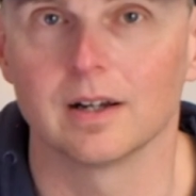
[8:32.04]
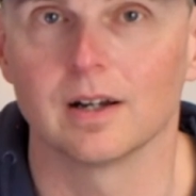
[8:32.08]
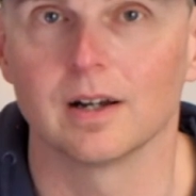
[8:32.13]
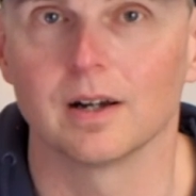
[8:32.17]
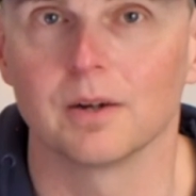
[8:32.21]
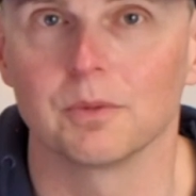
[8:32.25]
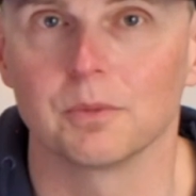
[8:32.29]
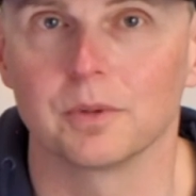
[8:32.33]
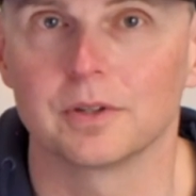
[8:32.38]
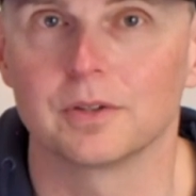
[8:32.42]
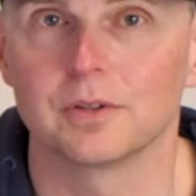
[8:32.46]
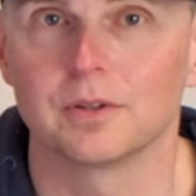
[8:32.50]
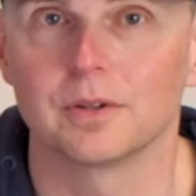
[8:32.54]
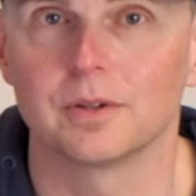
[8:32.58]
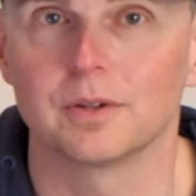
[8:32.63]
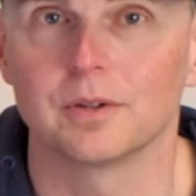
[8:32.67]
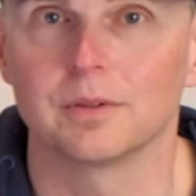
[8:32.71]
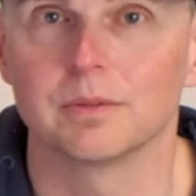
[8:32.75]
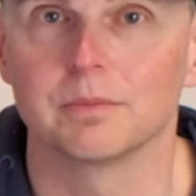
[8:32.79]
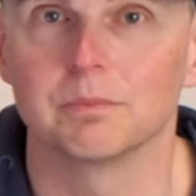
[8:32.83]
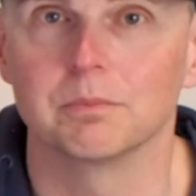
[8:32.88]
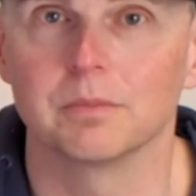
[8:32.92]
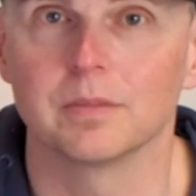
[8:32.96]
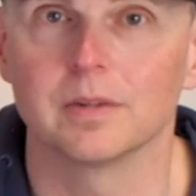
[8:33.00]
when
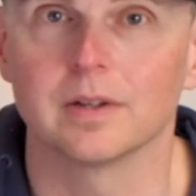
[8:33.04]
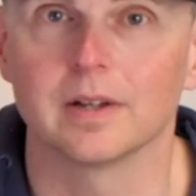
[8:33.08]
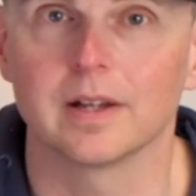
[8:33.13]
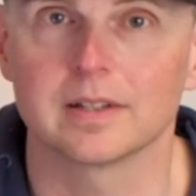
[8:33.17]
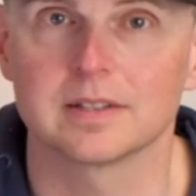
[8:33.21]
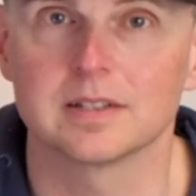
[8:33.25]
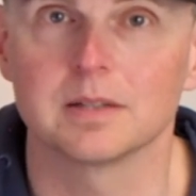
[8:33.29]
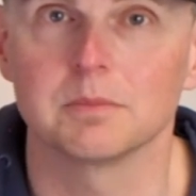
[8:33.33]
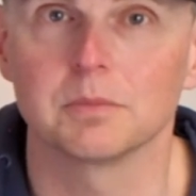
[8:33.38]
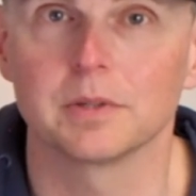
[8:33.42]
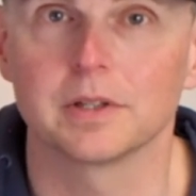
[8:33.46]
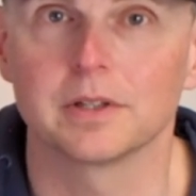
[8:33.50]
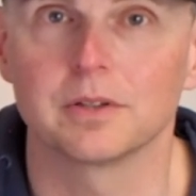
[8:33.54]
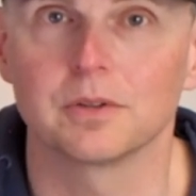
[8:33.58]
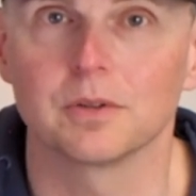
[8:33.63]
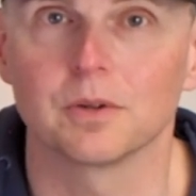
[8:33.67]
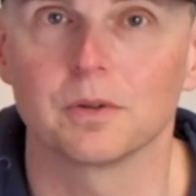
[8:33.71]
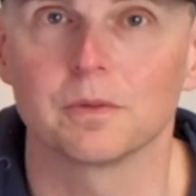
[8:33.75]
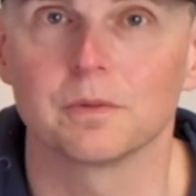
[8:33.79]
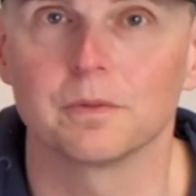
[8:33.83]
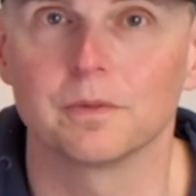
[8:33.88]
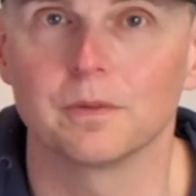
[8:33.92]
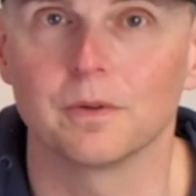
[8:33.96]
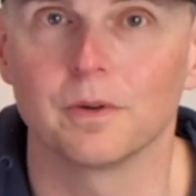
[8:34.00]
you're assembling
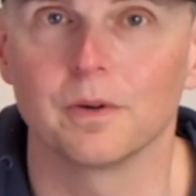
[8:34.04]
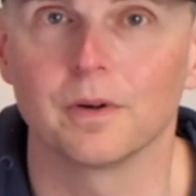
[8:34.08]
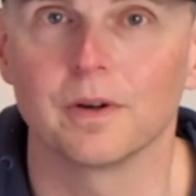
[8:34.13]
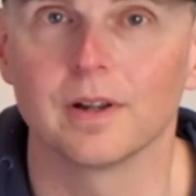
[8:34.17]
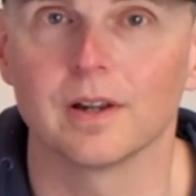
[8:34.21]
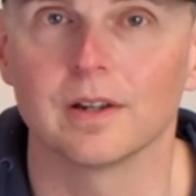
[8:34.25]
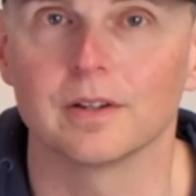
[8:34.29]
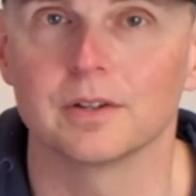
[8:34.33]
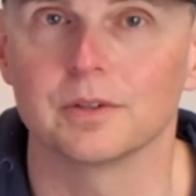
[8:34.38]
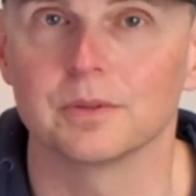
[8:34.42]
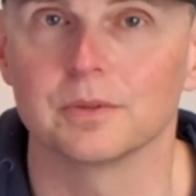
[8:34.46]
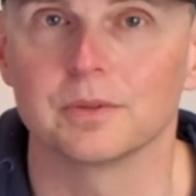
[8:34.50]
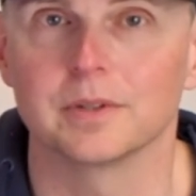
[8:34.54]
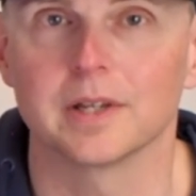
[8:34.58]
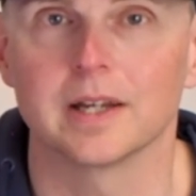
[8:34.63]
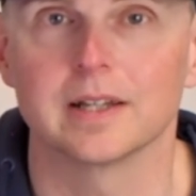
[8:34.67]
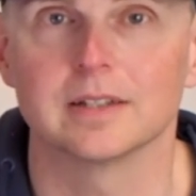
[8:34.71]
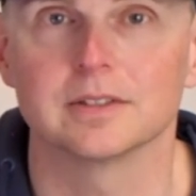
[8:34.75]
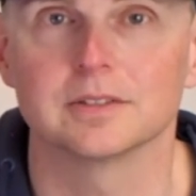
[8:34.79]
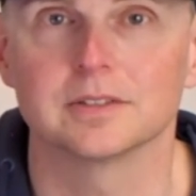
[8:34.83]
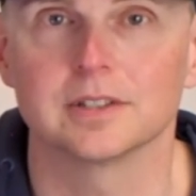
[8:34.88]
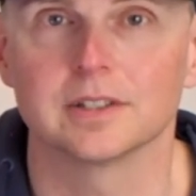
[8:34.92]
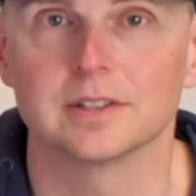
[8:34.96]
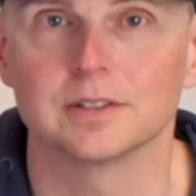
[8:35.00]
your foil, you
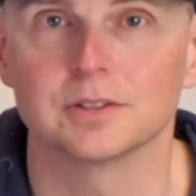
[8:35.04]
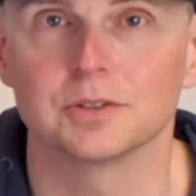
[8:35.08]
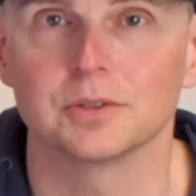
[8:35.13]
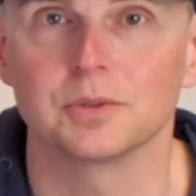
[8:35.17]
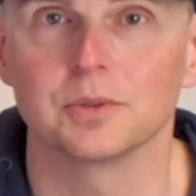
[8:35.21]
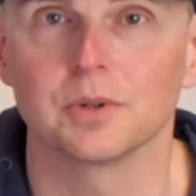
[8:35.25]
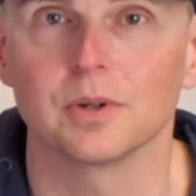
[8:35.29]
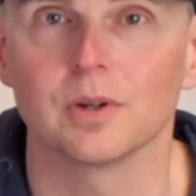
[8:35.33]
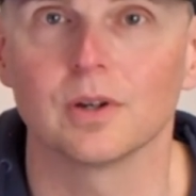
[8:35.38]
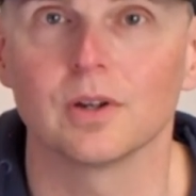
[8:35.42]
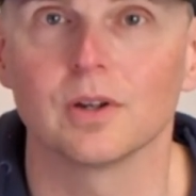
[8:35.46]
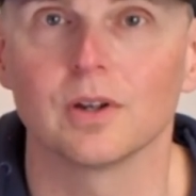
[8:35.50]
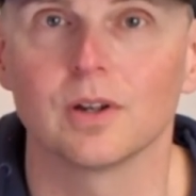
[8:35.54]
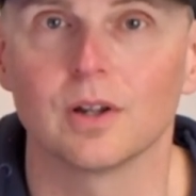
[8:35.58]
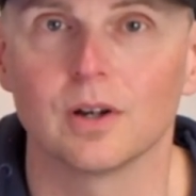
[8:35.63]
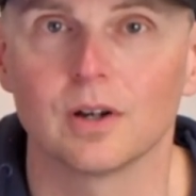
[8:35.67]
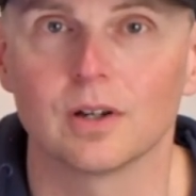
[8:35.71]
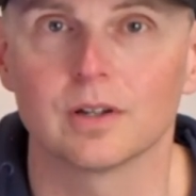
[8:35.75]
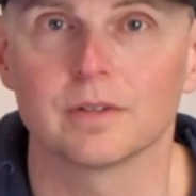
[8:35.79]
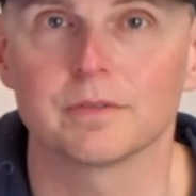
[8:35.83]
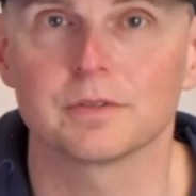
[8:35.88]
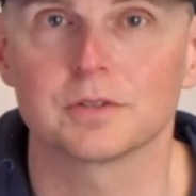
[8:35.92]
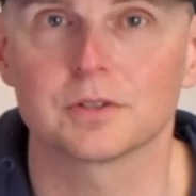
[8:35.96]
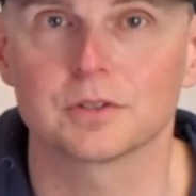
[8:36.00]
tend to do a
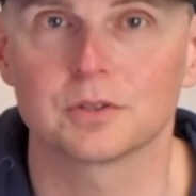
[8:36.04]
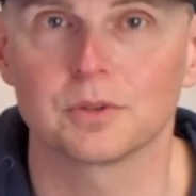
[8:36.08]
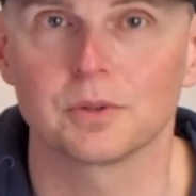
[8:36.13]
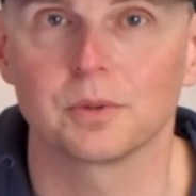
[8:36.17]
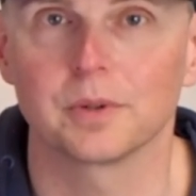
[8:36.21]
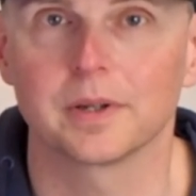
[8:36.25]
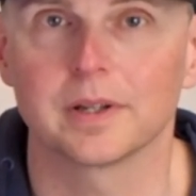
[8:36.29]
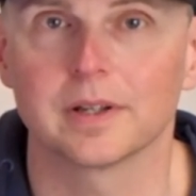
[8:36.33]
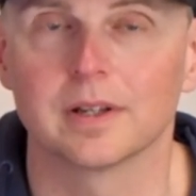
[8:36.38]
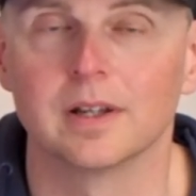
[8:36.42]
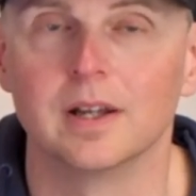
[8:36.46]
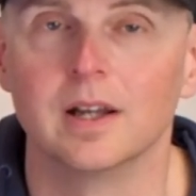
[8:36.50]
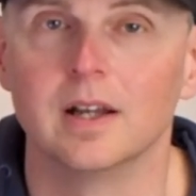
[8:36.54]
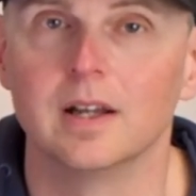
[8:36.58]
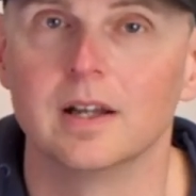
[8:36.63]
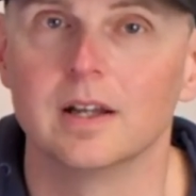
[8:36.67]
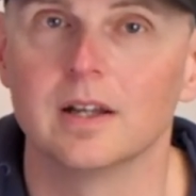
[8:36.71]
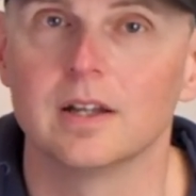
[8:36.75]
lot of screwing,